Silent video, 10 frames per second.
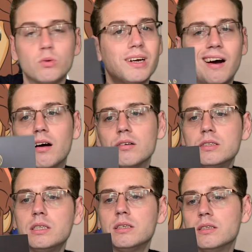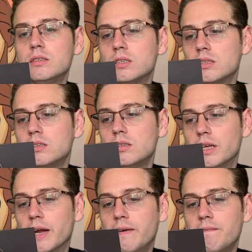card that's just
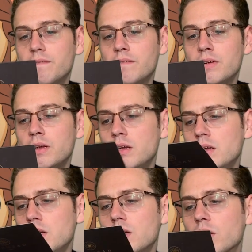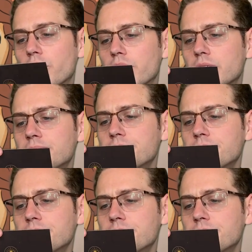got a